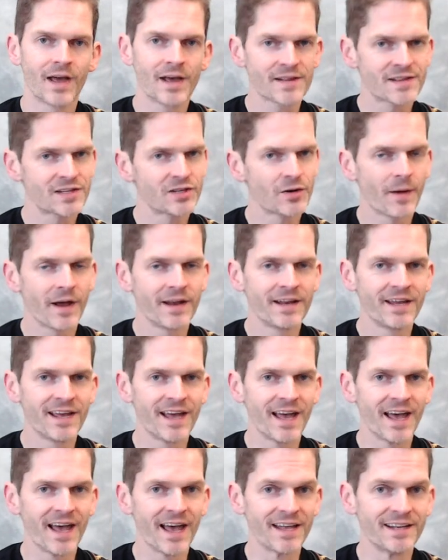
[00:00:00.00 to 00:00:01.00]
Hi, Stuart Bahn
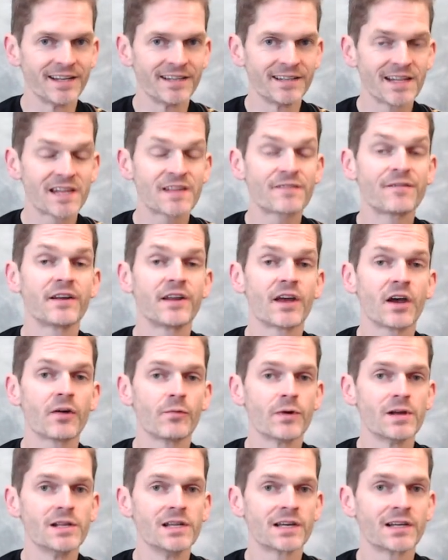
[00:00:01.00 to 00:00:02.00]
here, and in this video
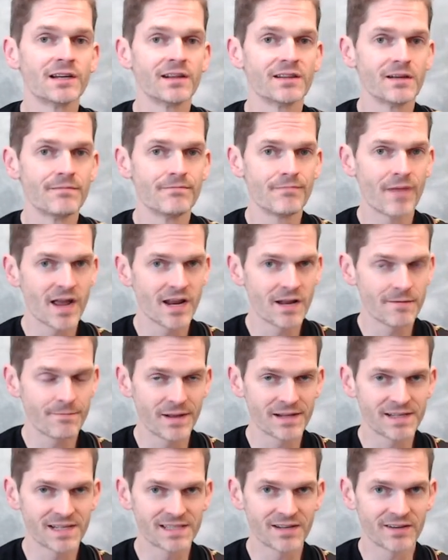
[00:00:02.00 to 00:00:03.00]
we're looking at the minor
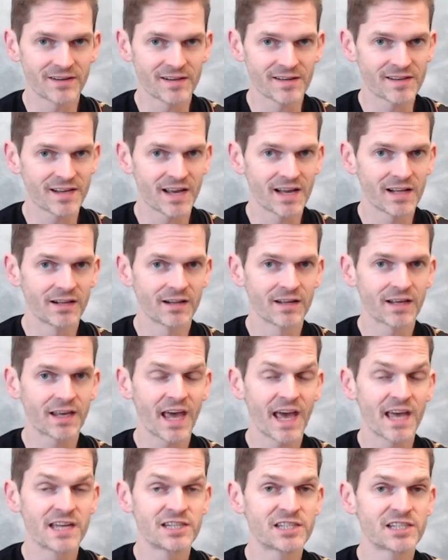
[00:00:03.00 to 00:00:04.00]
pentatonic scale
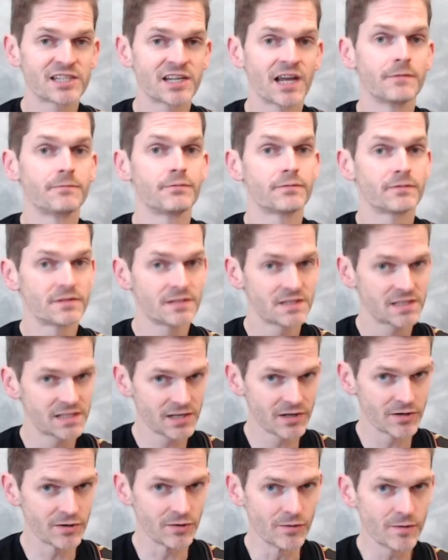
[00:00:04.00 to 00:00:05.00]
Caged shape
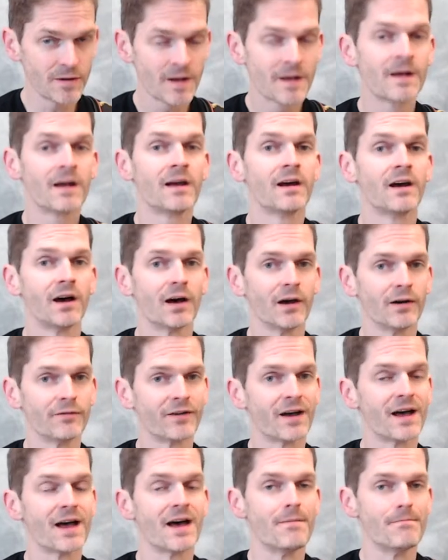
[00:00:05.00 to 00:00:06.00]
2
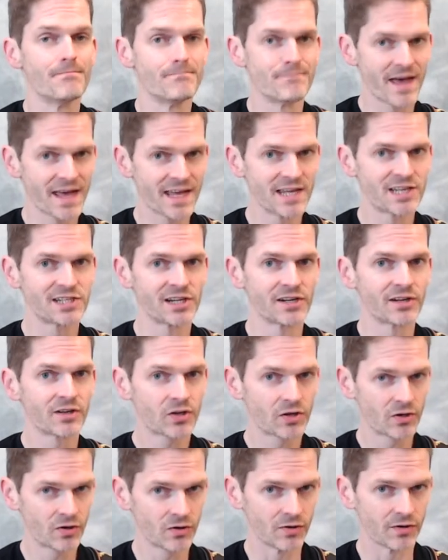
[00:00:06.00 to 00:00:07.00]
over a major
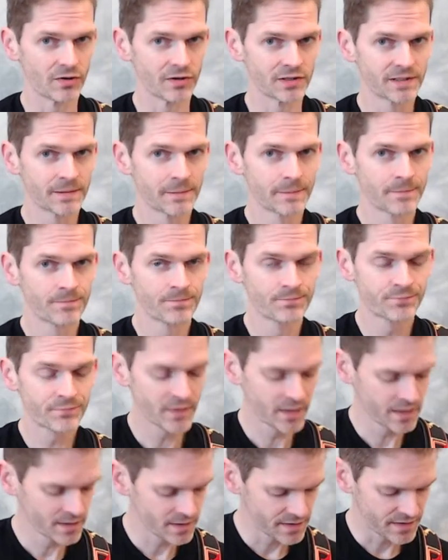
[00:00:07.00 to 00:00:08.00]
chord.
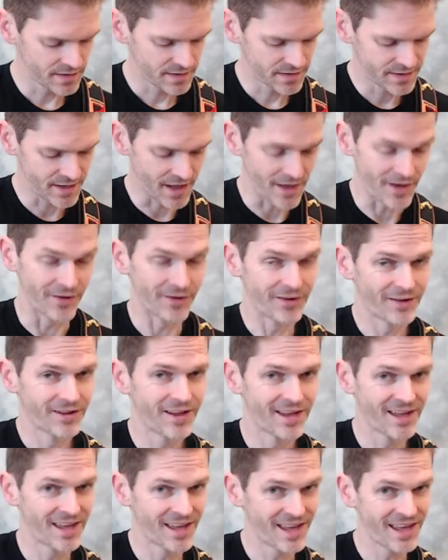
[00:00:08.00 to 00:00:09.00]
So
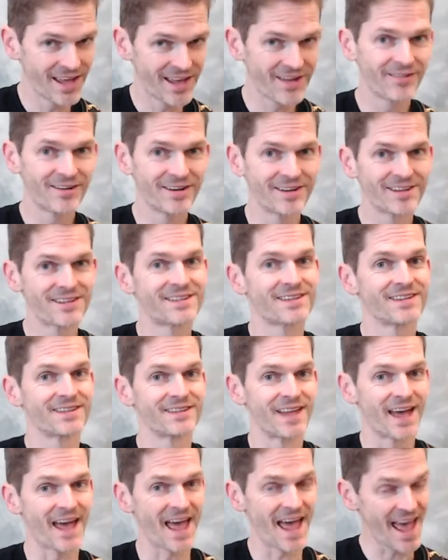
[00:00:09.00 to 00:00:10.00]
here
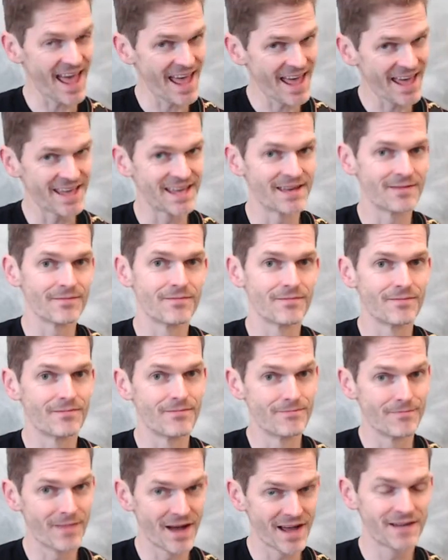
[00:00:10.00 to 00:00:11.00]
is the A
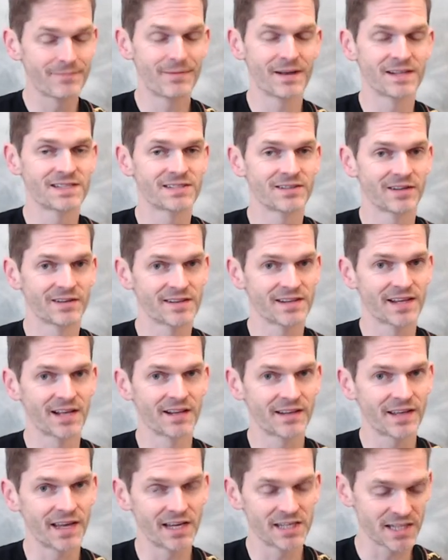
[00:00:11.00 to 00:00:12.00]
minor pentatonic
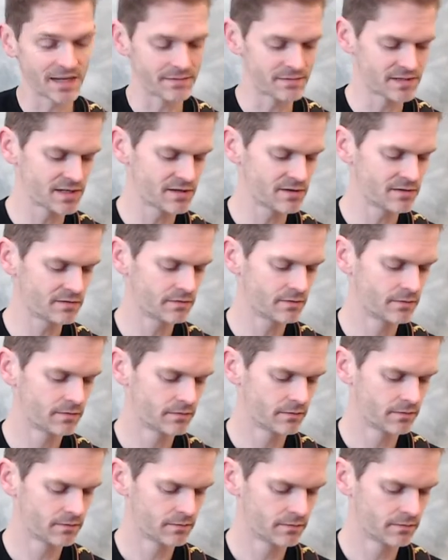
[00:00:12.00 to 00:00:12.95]
scale Caged shape 2.